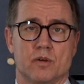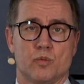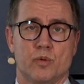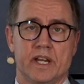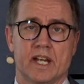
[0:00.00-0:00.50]

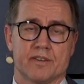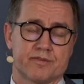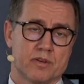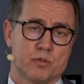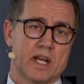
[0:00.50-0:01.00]
we
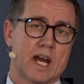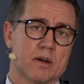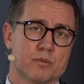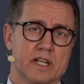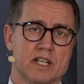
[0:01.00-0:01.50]

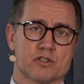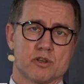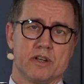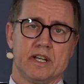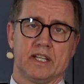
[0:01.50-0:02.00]
are really
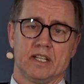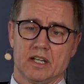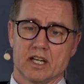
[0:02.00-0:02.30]
turning